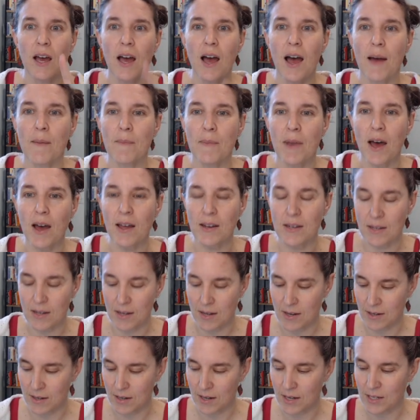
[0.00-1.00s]
I'm not
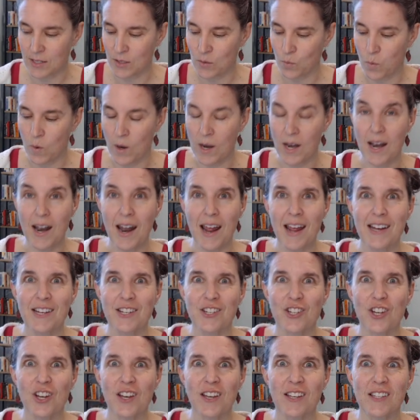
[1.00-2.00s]
done because what did I
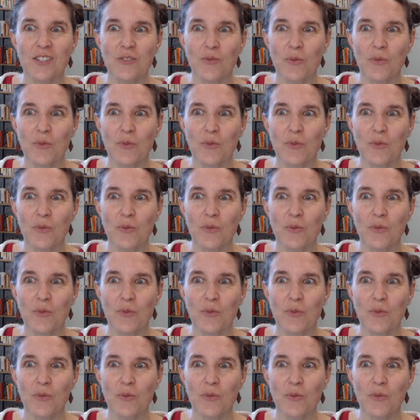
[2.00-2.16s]
just